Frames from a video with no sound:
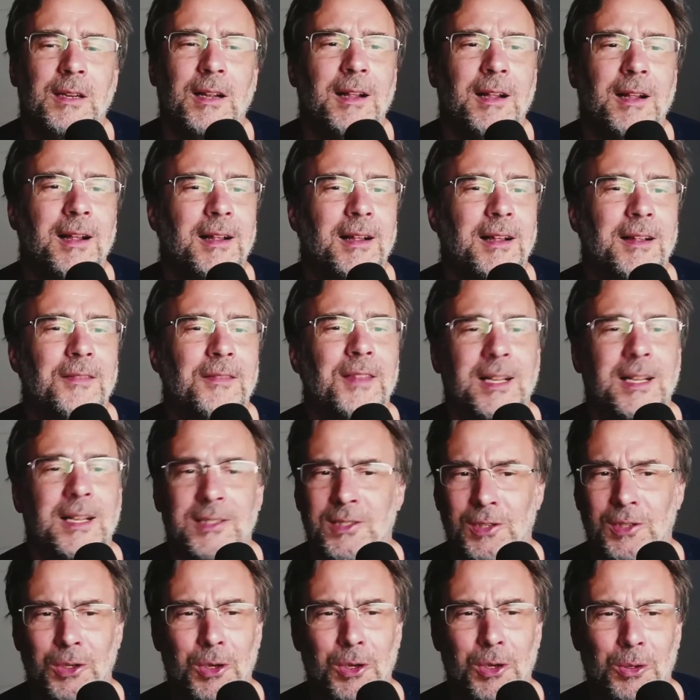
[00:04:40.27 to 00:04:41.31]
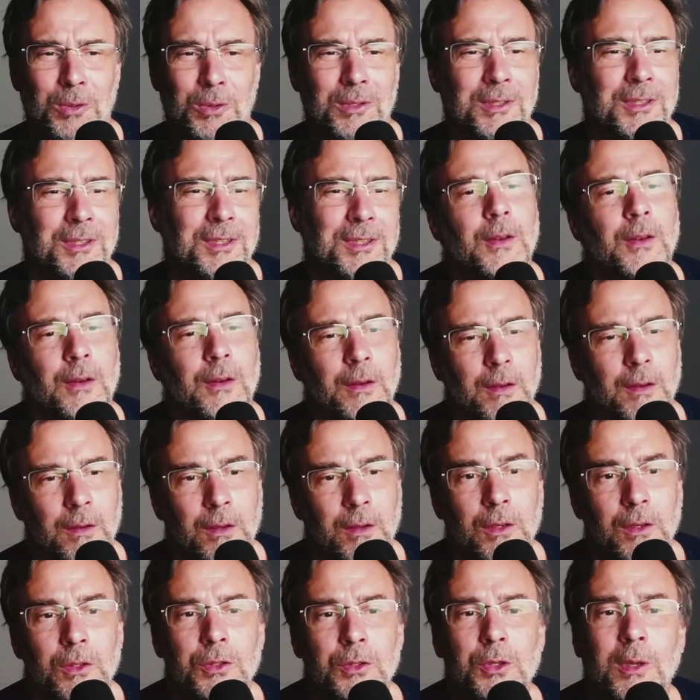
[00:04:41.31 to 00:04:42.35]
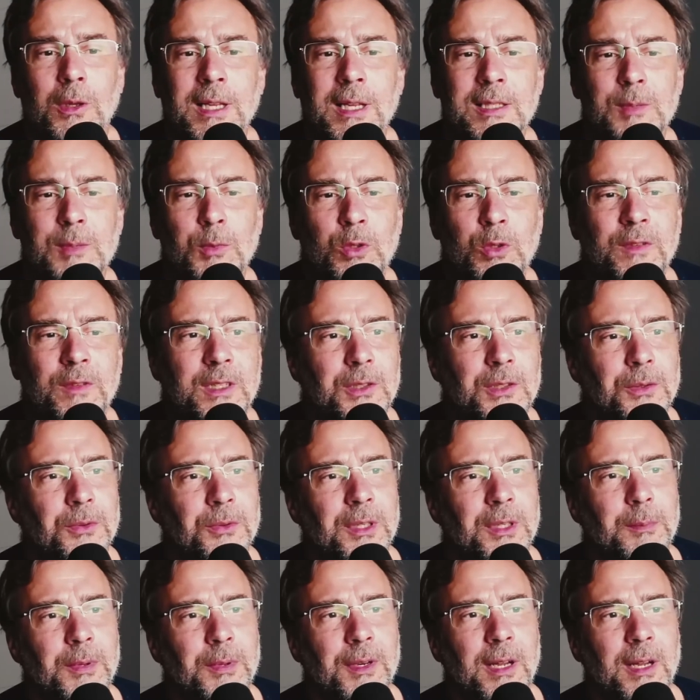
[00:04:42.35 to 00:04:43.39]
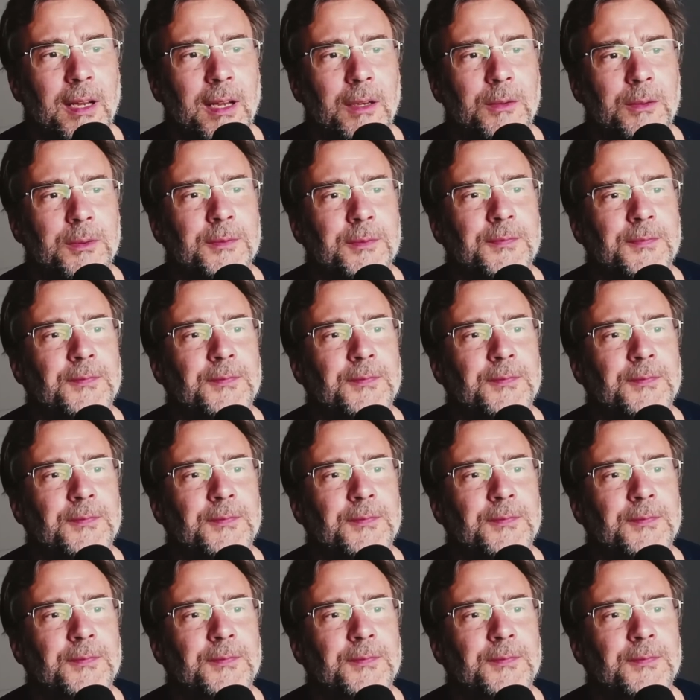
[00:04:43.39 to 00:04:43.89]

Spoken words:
That's the goal. So let's move into Reaper now